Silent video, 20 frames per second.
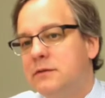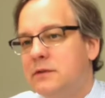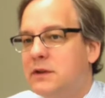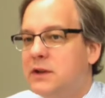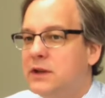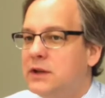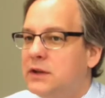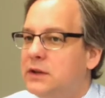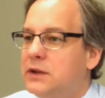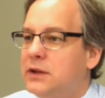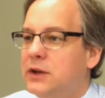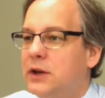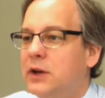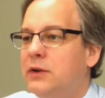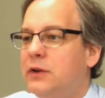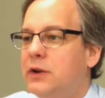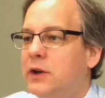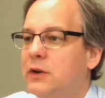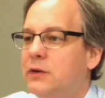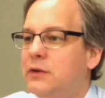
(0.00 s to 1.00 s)
then, you know,
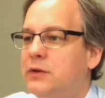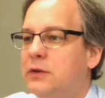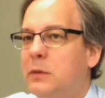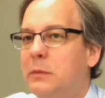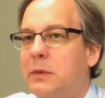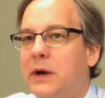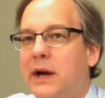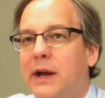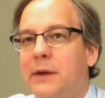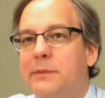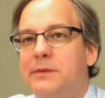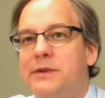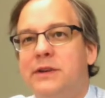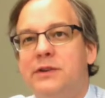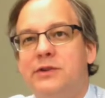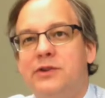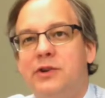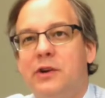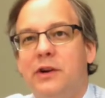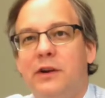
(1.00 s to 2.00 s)
you go do a biopsy,
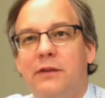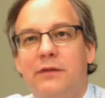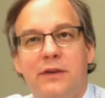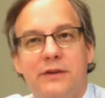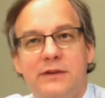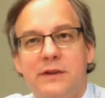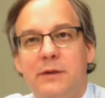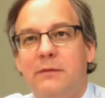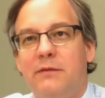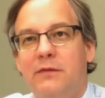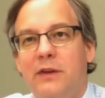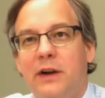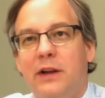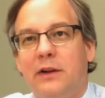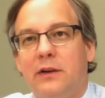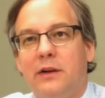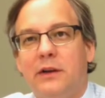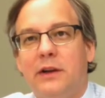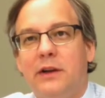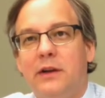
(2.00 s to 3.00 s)
and sure enough, there's something funny
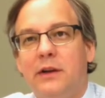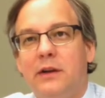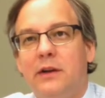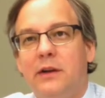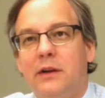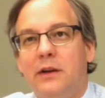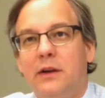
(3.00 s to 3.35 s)
looking